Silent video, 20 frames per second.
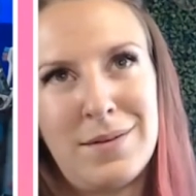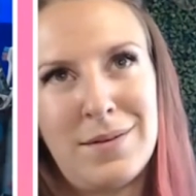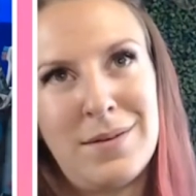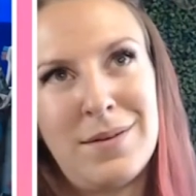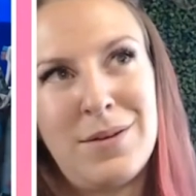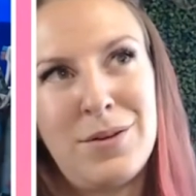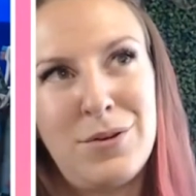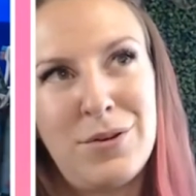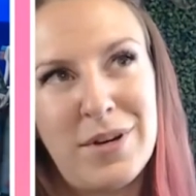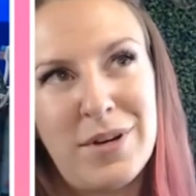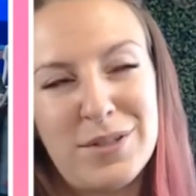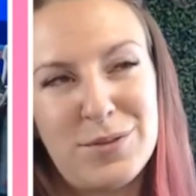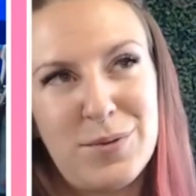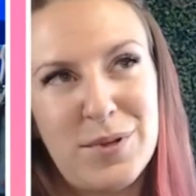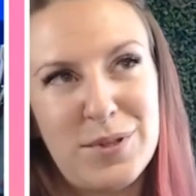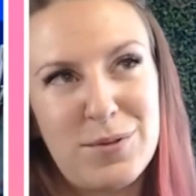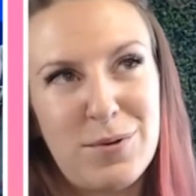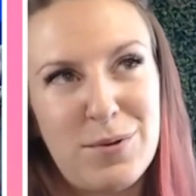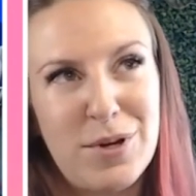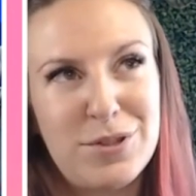You guys,
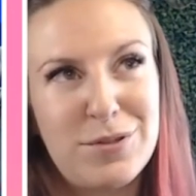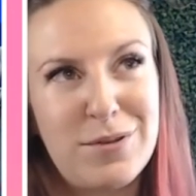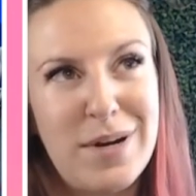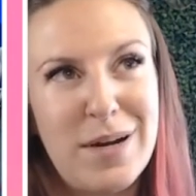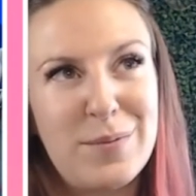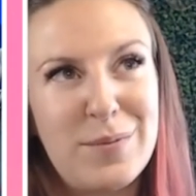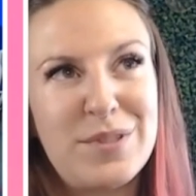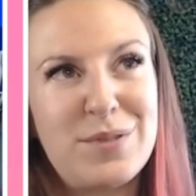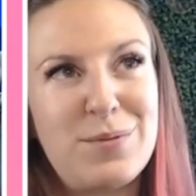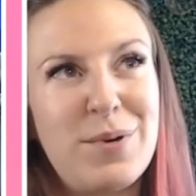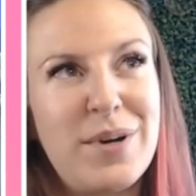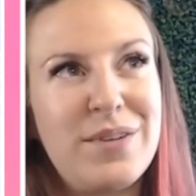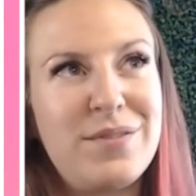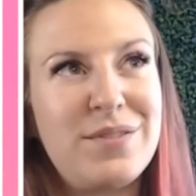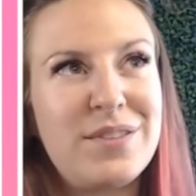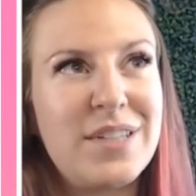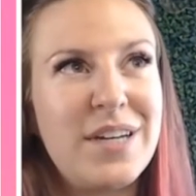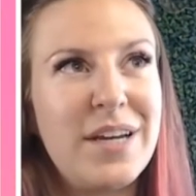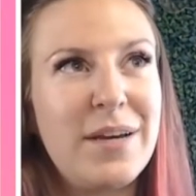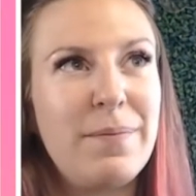what's Roger Rabbit's
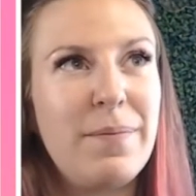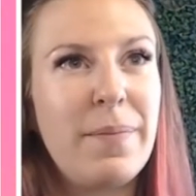wife's name?